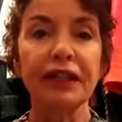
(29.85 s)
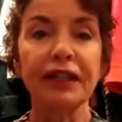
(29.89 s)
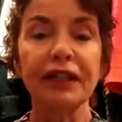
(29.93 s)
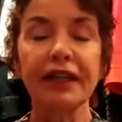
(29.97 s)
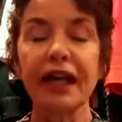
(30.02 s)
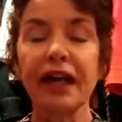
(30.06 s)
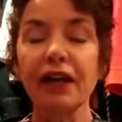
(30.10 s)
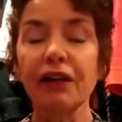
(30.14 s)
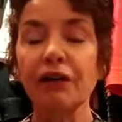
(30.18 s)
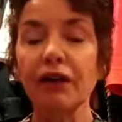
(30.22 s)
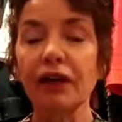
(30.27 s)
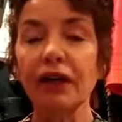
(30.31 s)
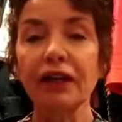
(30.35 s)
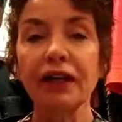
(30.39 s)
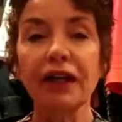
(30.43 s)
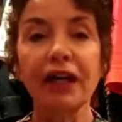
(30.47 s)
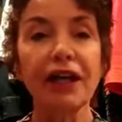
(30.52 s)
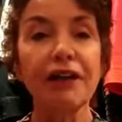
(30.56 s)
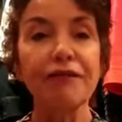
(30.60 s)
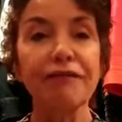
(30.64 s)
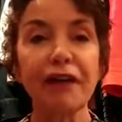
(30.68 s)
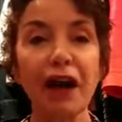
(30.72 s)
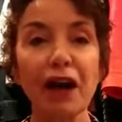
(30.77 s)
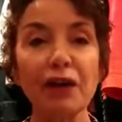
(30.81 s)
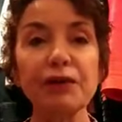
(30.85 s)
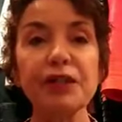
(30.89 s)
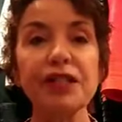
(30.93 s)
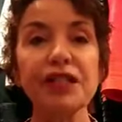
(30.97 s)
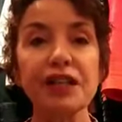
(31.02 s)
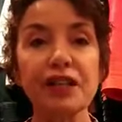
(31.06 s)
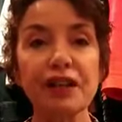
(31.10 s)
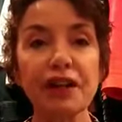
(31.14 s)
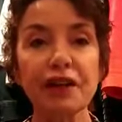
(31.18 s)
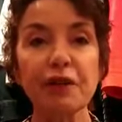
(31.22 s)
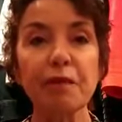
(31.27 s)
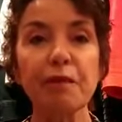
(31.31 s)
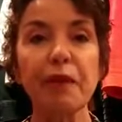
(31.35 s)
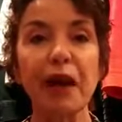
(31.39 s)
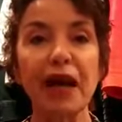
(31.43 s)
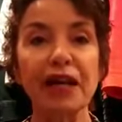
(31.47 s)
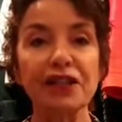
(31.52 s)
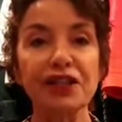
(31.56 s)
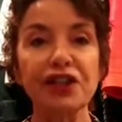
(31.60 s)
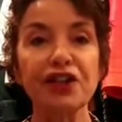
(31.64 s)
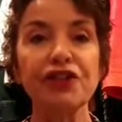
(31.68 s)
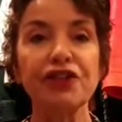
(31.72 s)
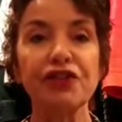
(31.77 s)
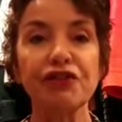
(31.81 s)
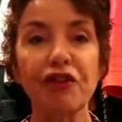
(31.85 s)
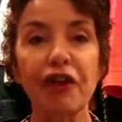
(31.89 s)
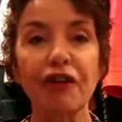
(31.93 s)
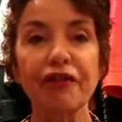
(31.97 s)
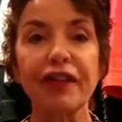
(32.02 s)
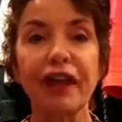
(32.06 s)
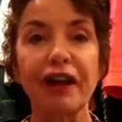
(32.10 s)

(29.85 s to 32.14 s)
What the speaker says: Now, if I was another passenger on